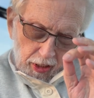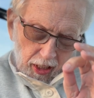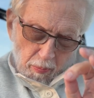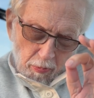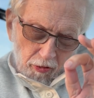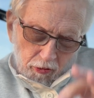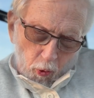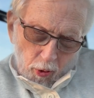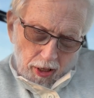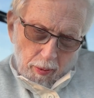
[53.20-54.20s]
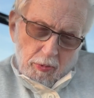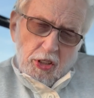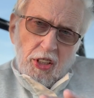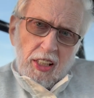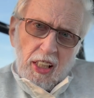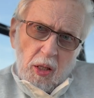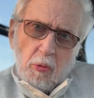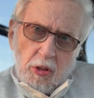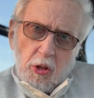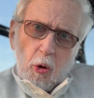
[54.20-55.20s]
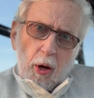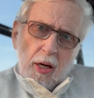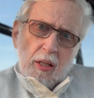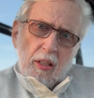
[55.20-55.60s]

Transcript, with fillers: Come before him singing with joy.